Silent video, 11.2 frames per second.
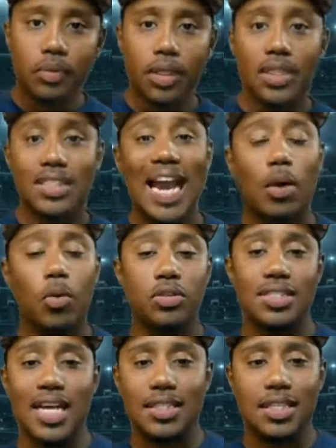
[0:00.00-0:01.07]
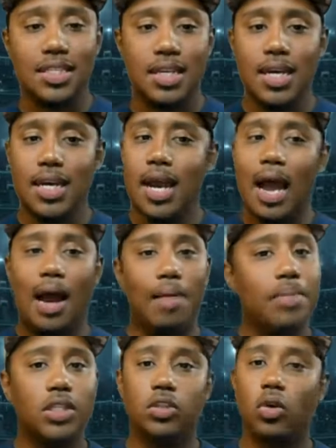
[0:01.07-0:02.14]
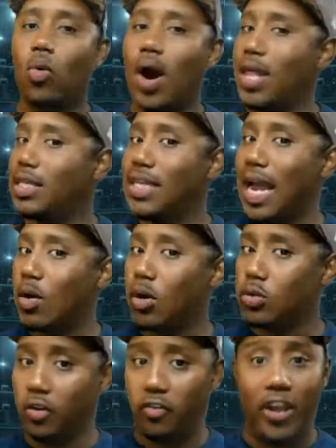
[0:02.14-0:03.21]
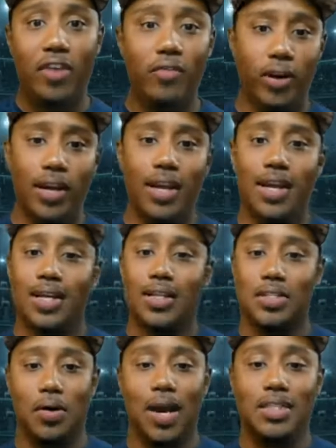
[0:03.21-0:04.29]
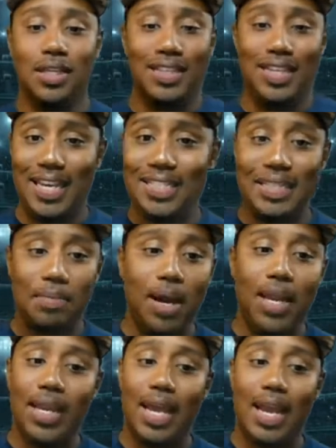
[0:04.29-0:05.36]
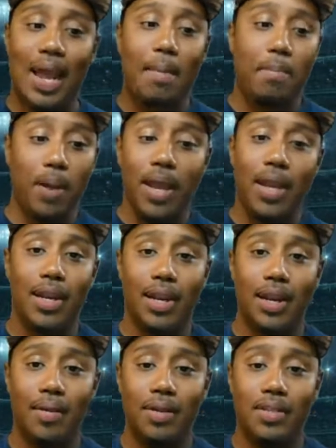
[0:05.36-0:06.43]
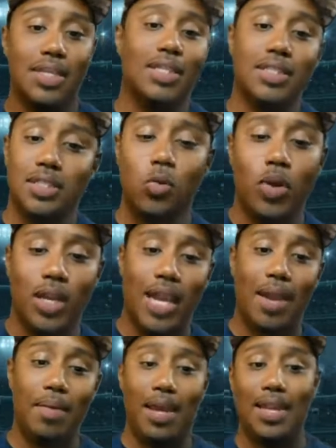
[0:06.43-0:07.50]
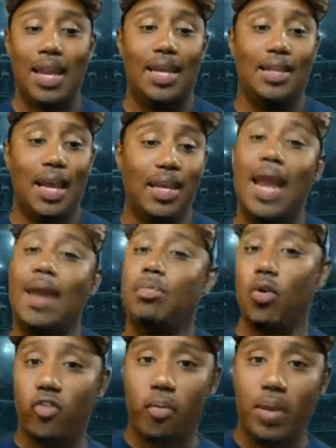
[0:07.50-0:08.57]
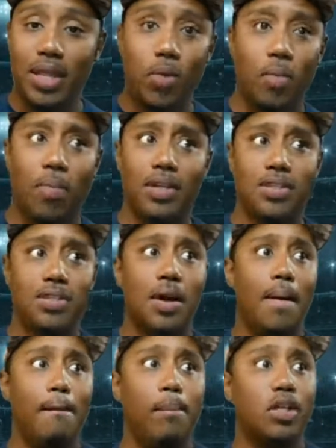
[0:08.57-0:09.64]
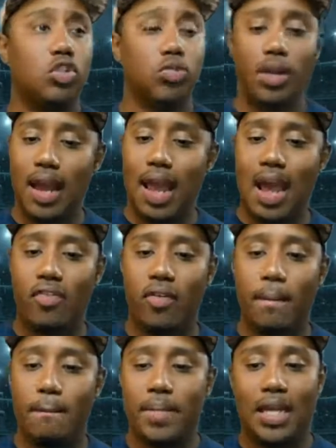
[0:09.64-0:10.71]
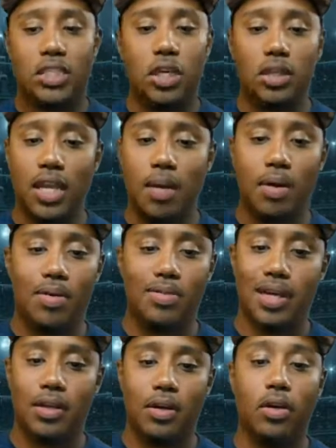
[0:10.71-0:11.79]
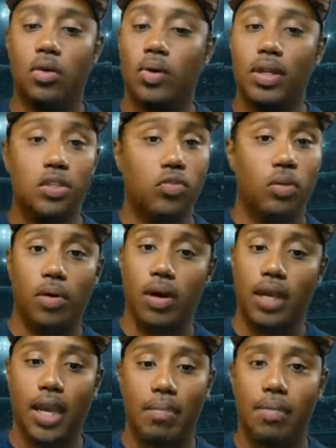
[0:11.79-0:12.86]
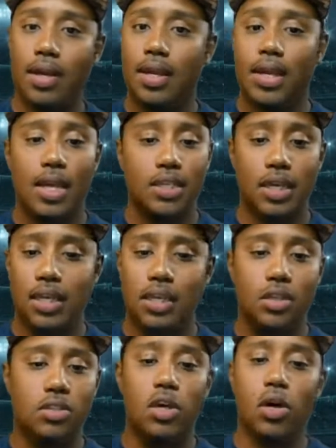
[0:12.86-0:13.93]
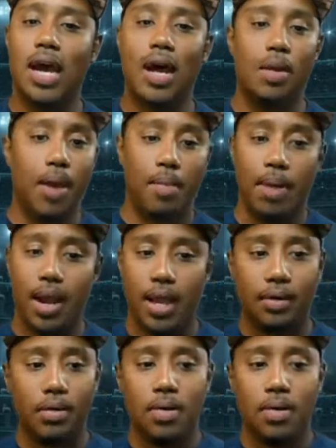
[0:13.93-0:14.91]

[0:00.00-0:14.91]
the Jaguars and Texans. I'm not sure why the Jaguars were favorite, so I took the easy money and I bet the Texans to win the game, and they came through for me. They were plus 3.5. I took them. I was like, they're going to win this football game. There's no doubt in my mind.